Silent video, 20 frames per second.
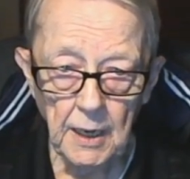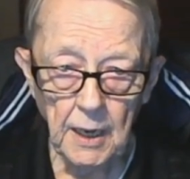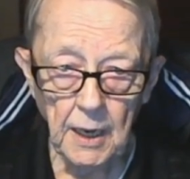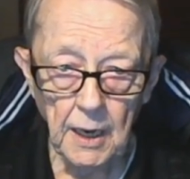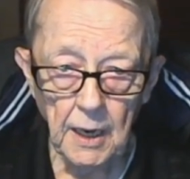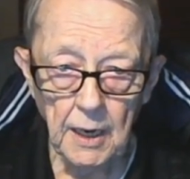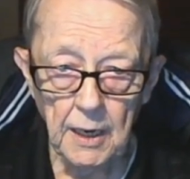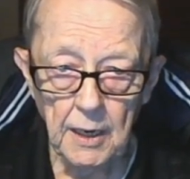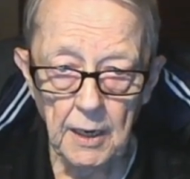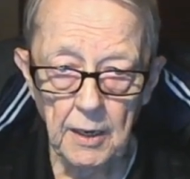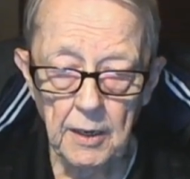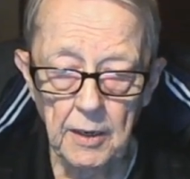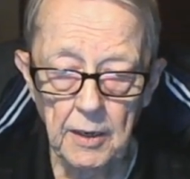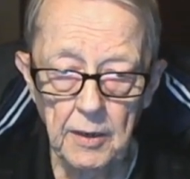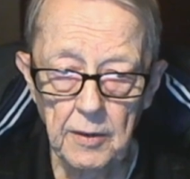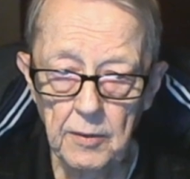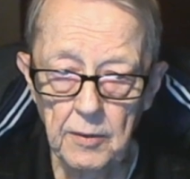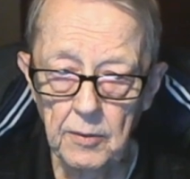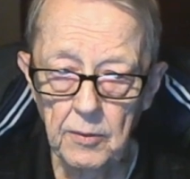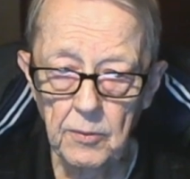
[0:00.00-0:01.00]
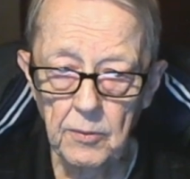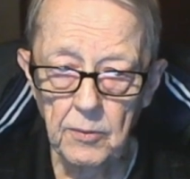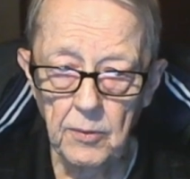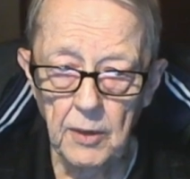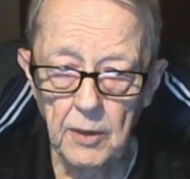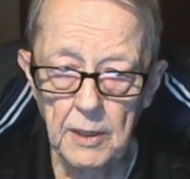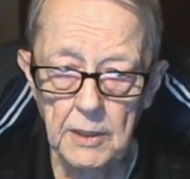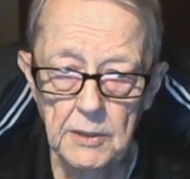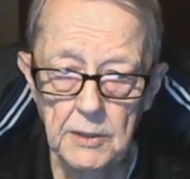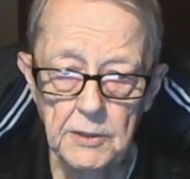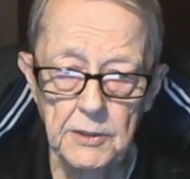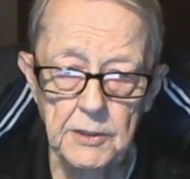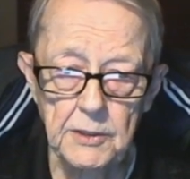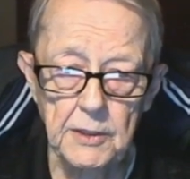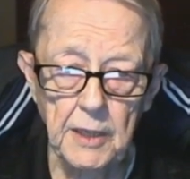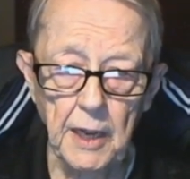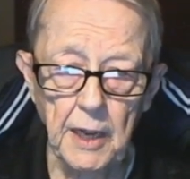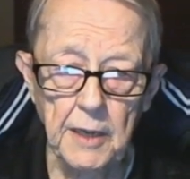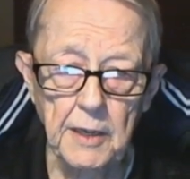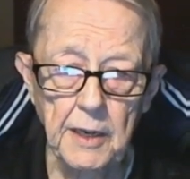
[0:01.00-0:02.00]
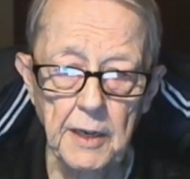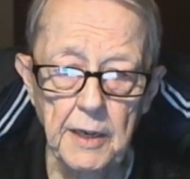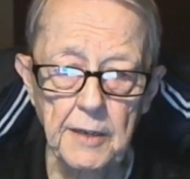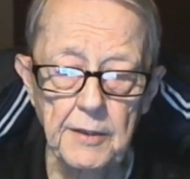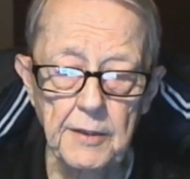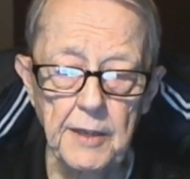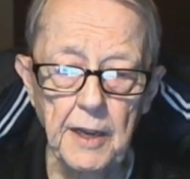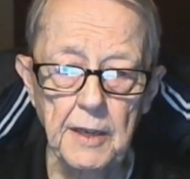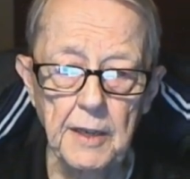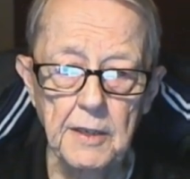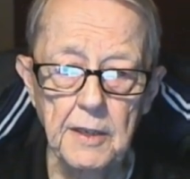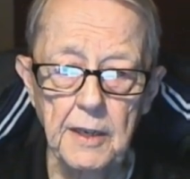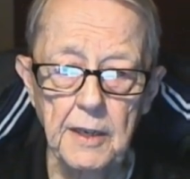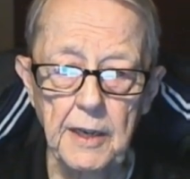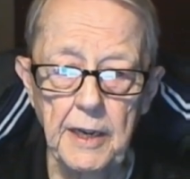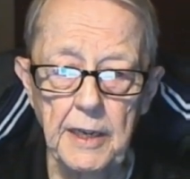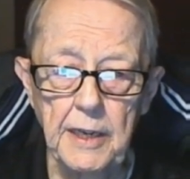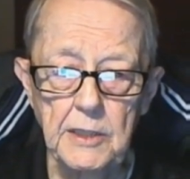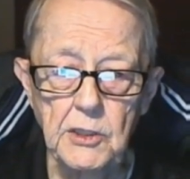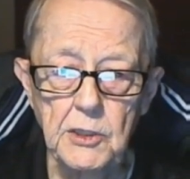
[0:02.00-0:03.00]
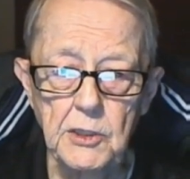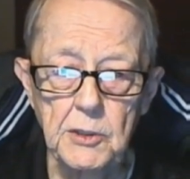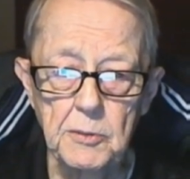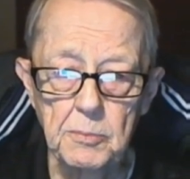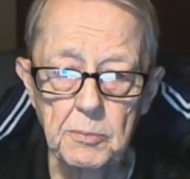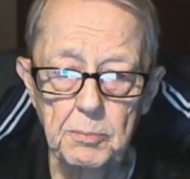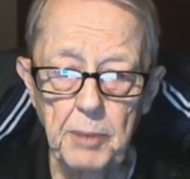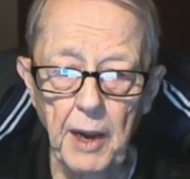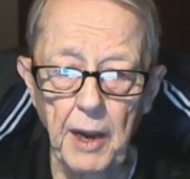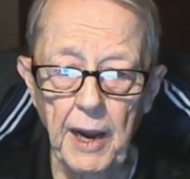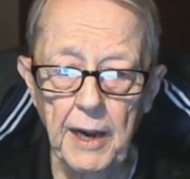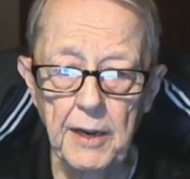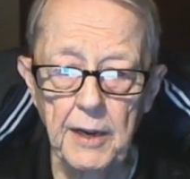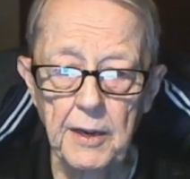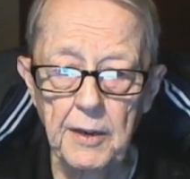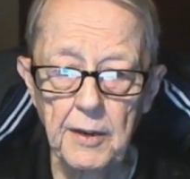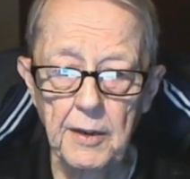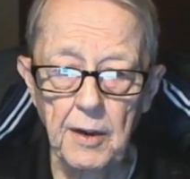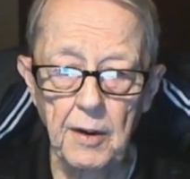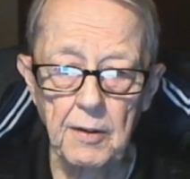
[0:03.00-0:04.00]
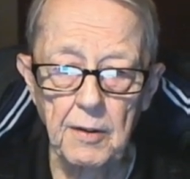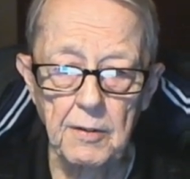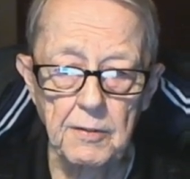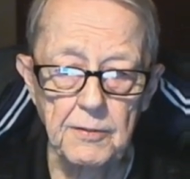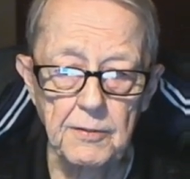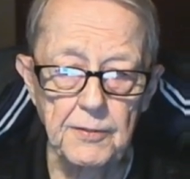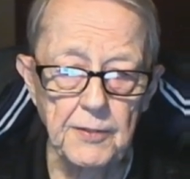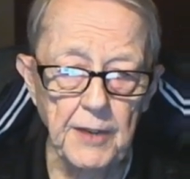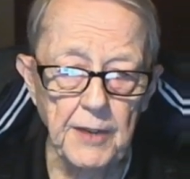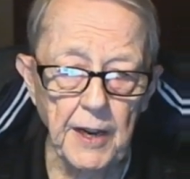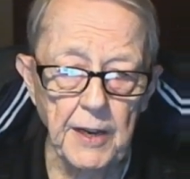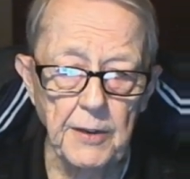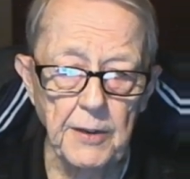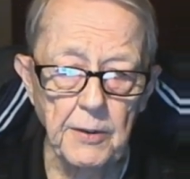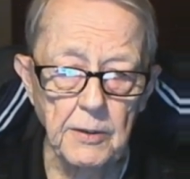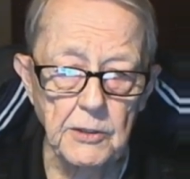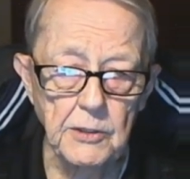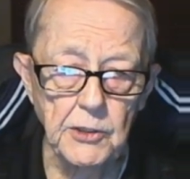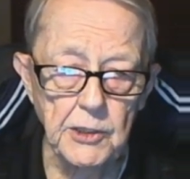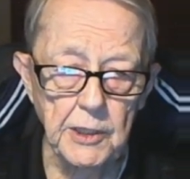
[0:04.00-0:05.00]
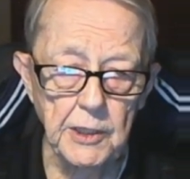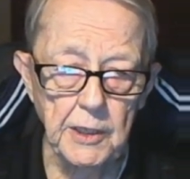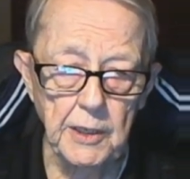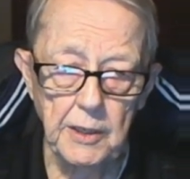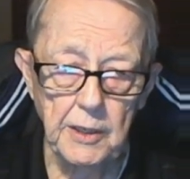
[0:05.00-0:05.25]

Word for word: uh, was that that each packet of energy